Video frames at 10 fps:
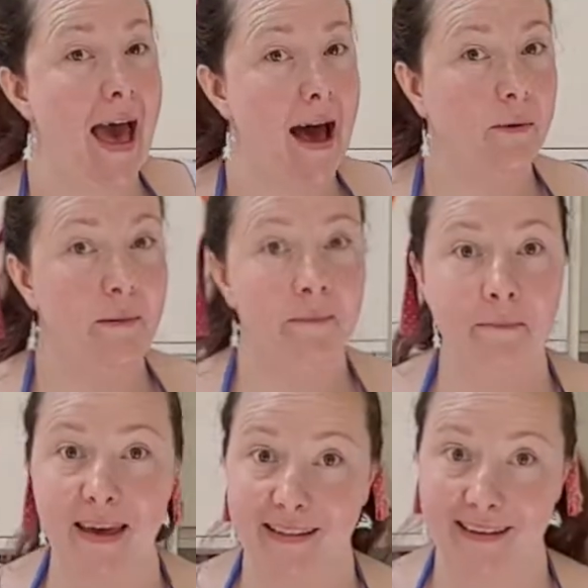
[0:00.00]
our
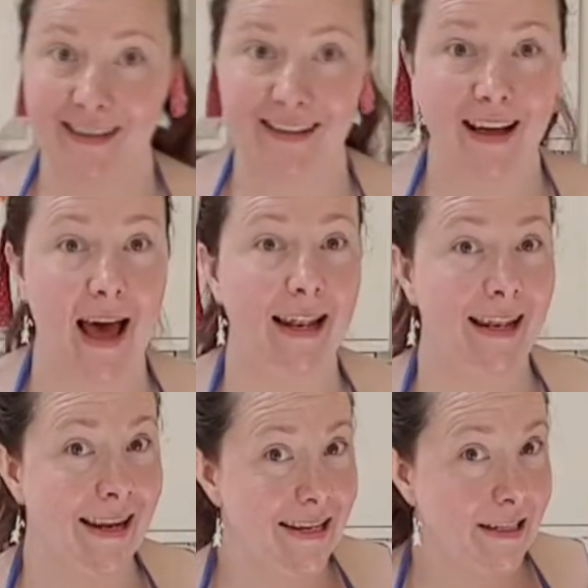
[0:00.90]
milk a
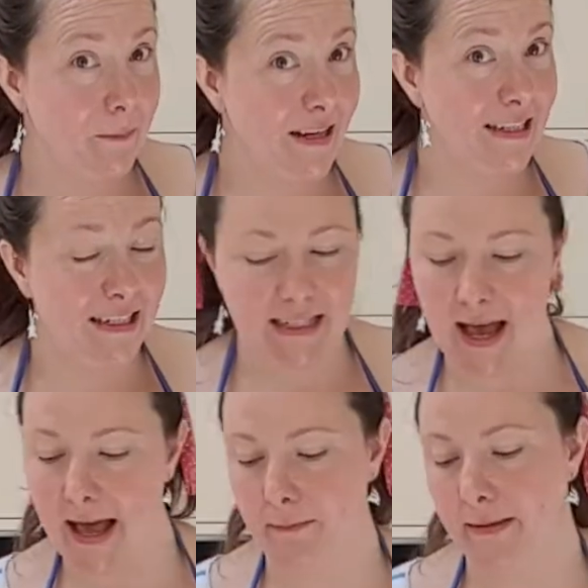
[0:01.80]
little bit at a
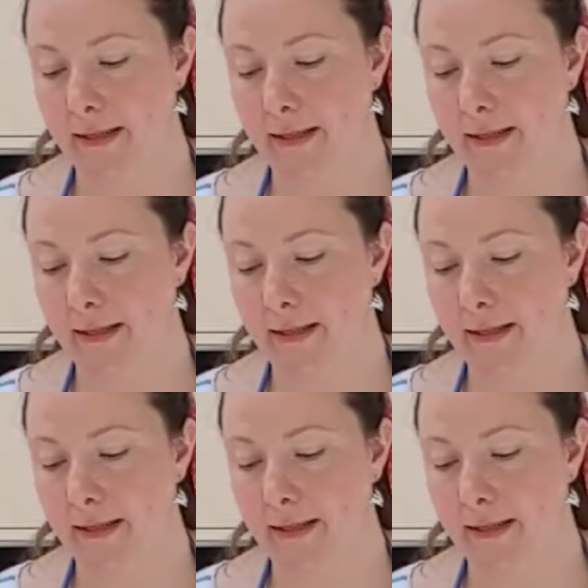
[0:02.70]
time.